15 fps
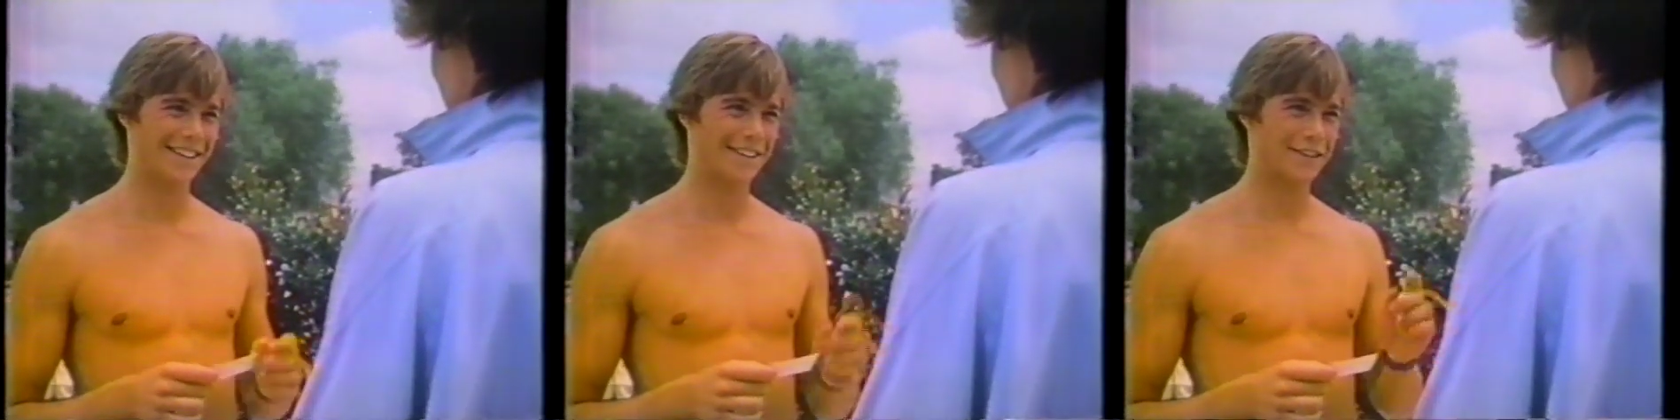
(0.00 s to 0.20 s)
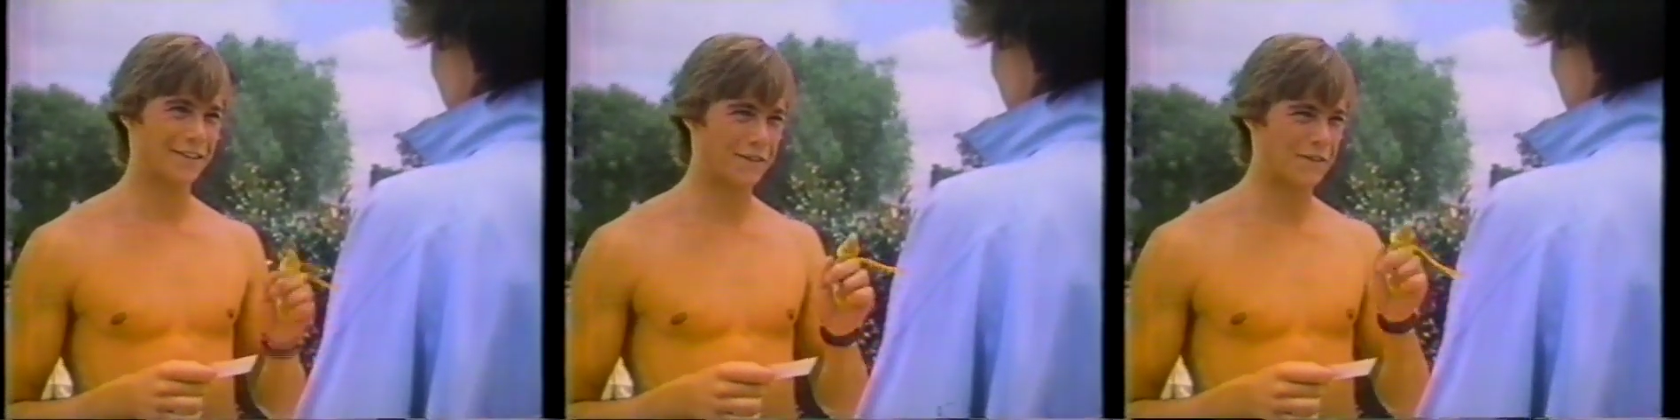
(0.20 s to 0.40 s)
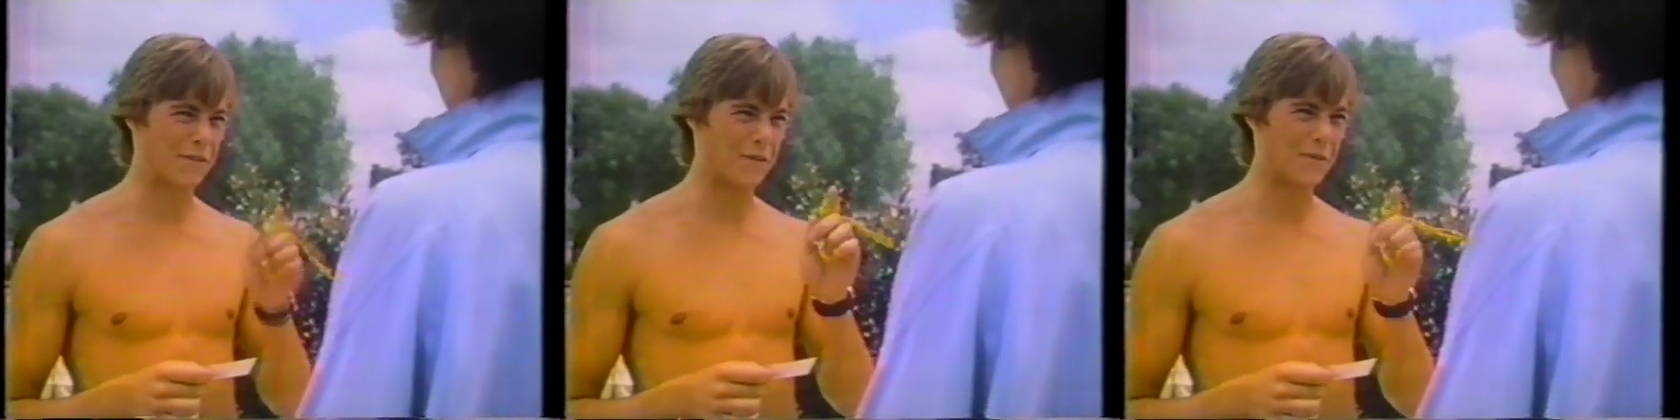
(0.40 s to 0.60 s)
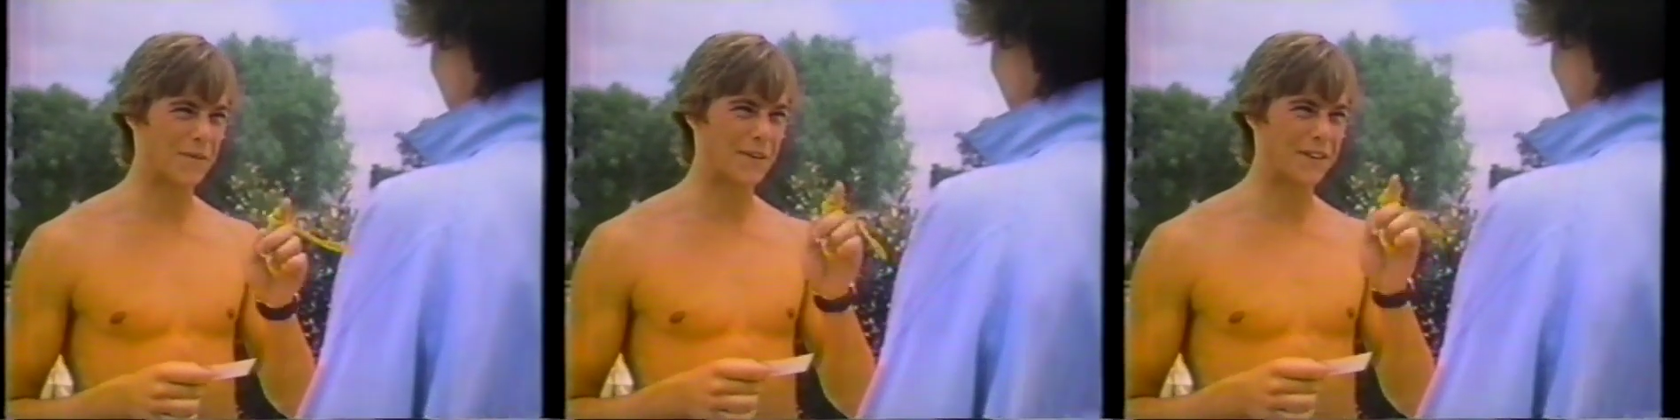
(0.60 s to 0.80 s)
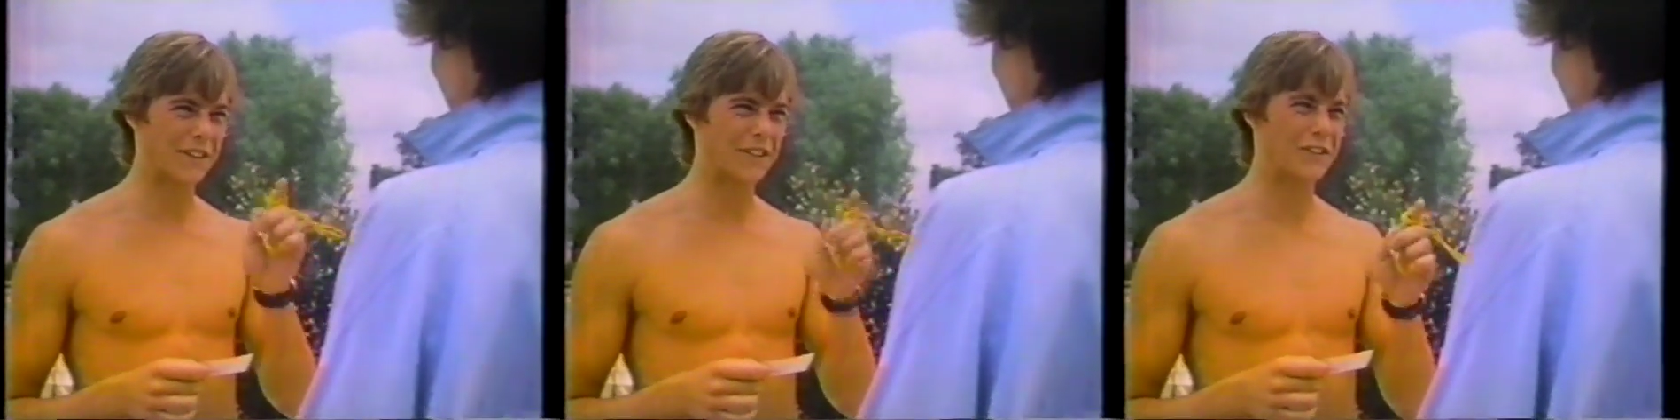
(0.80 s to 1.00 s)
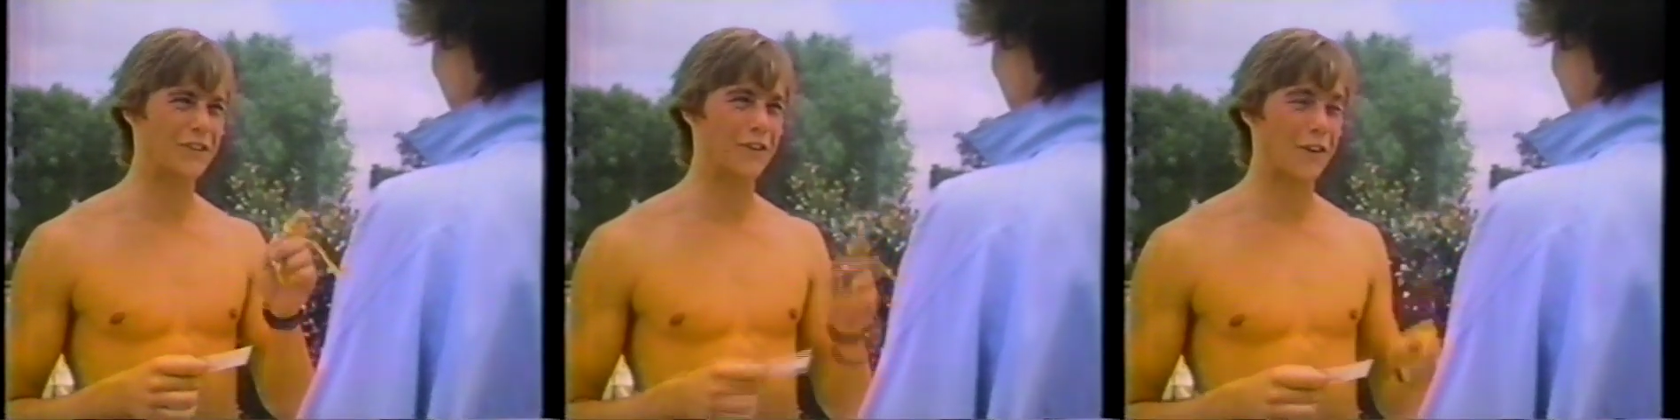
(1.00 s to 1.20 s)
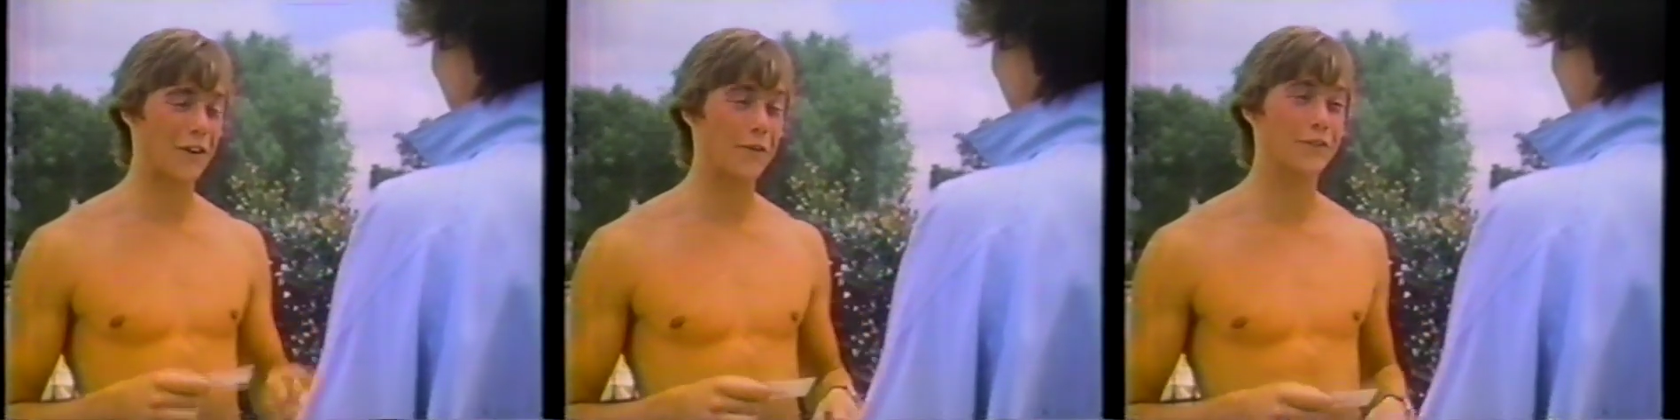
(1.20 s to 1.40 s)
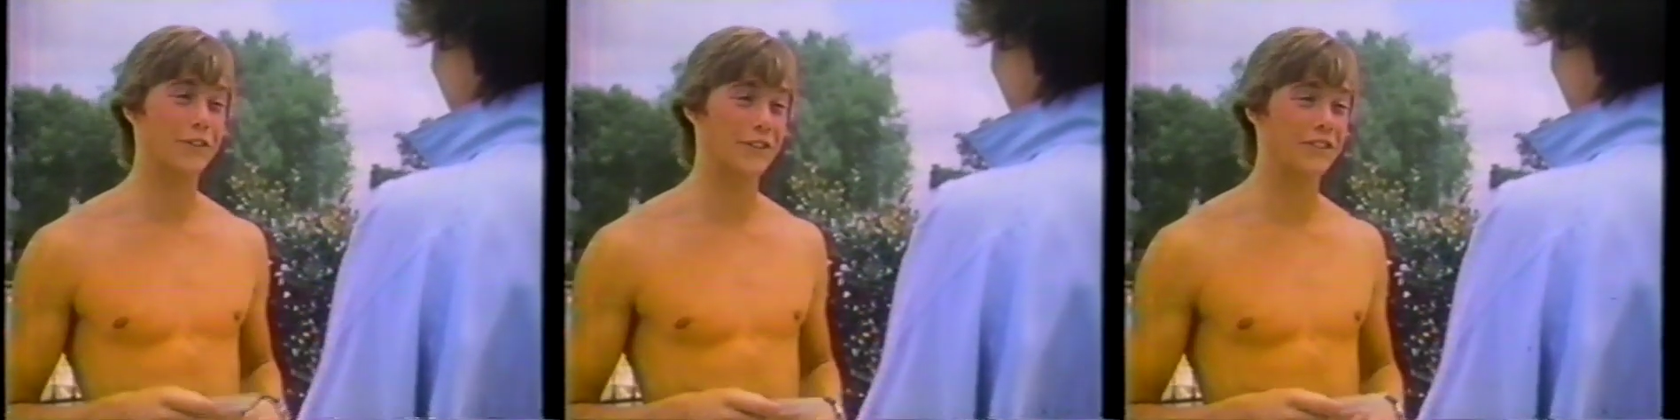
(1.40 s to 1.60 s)
you. Pretty sure
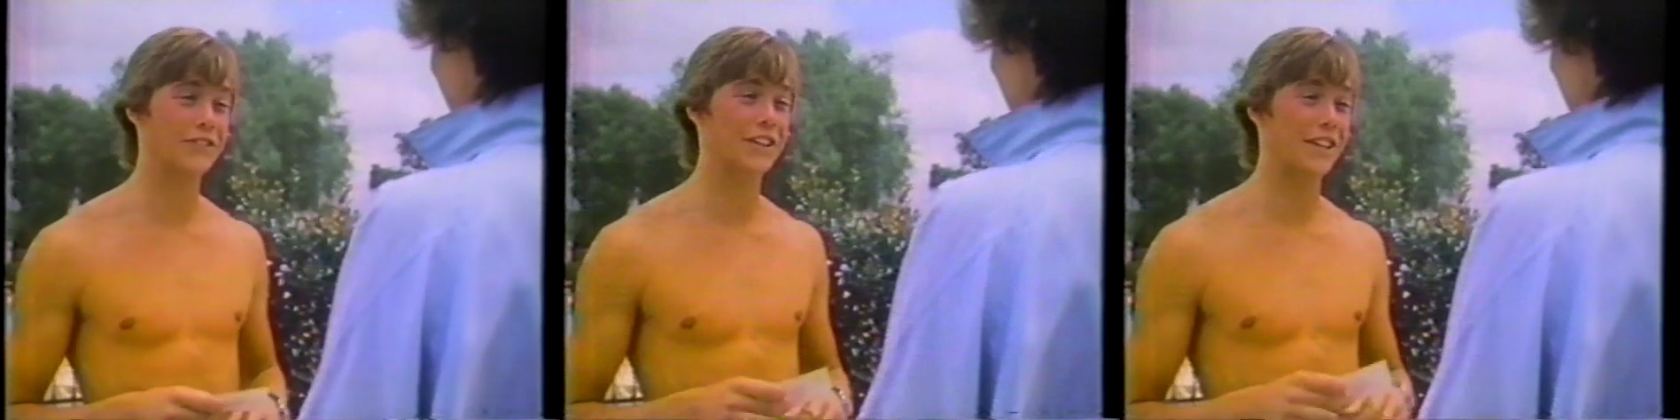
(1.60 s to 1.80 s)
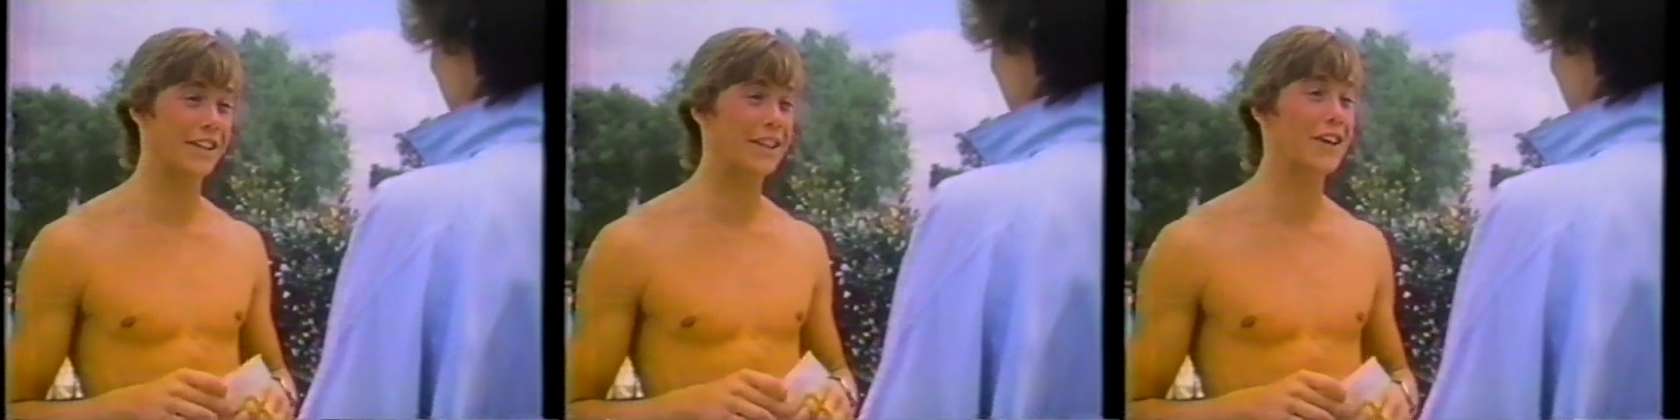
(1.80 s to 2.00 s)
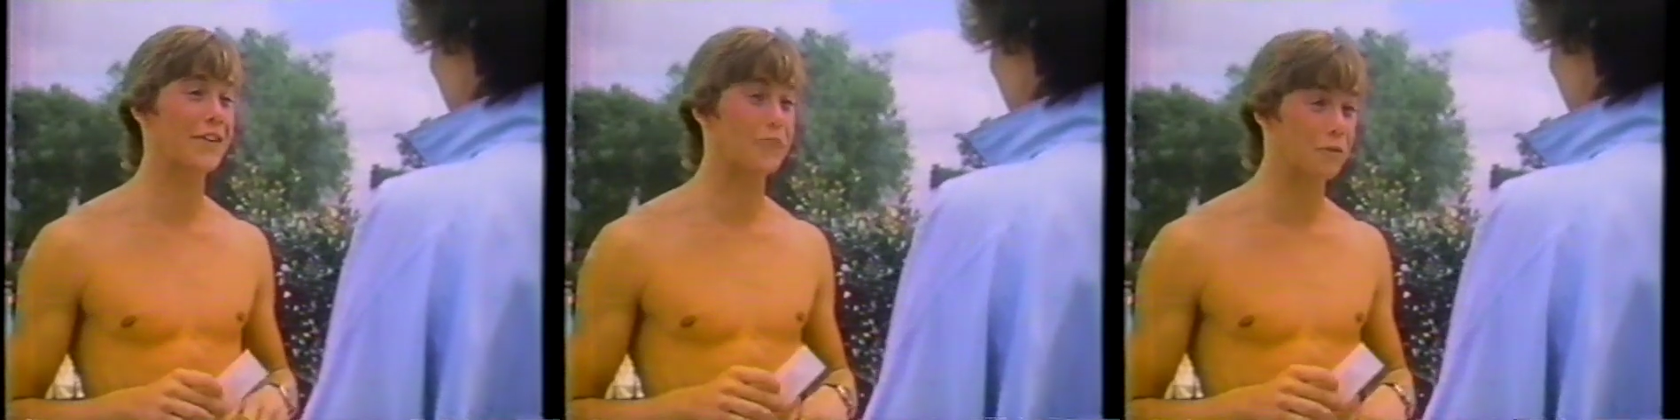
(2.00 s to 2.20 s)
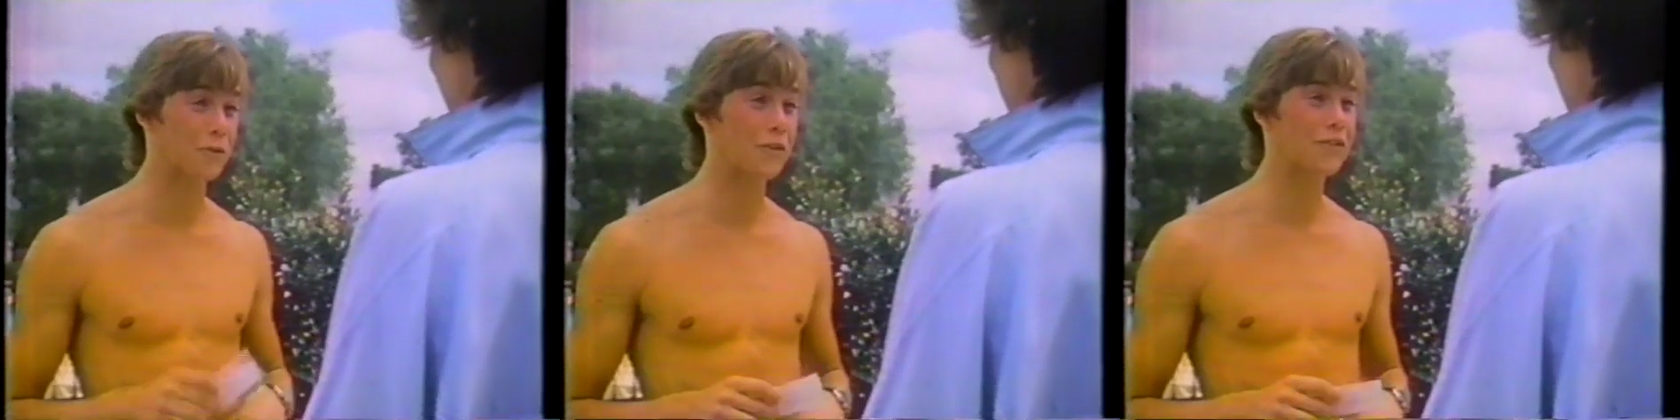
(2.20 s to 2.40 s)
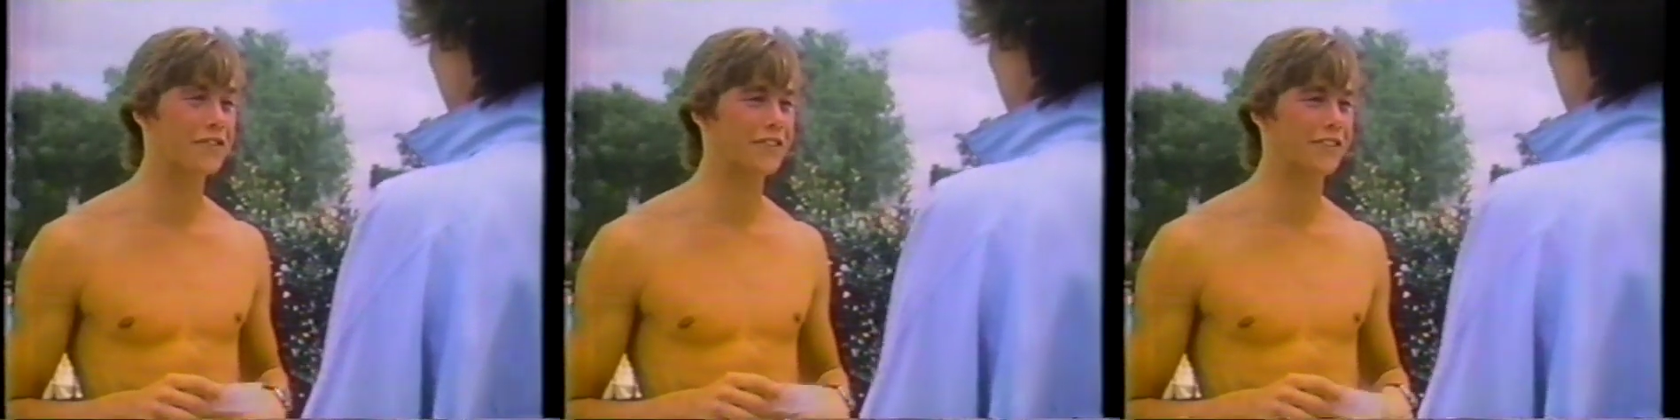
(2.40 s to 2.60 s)
I was going to say yes, weren't you?